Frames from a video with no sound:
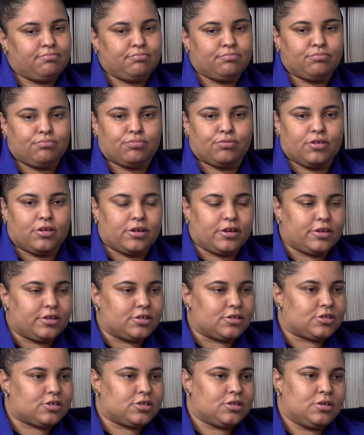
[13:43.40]

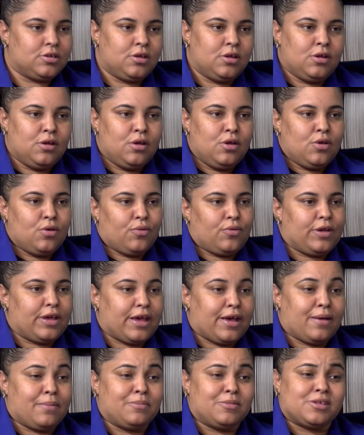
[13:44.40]
brunch. We
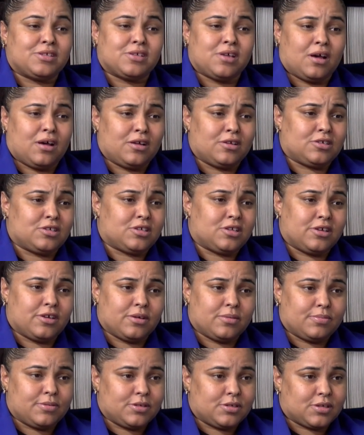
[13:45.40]
had massage
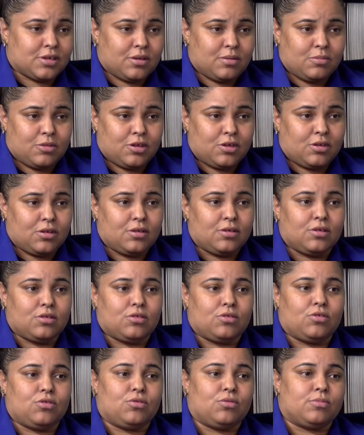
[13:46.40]
therapists come in and
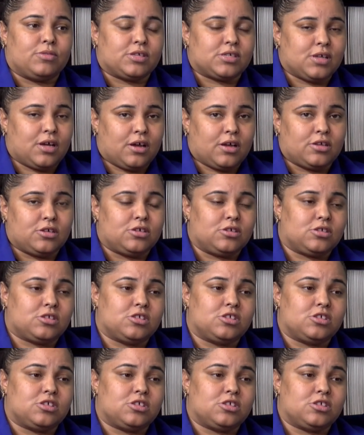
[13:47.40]
do massages.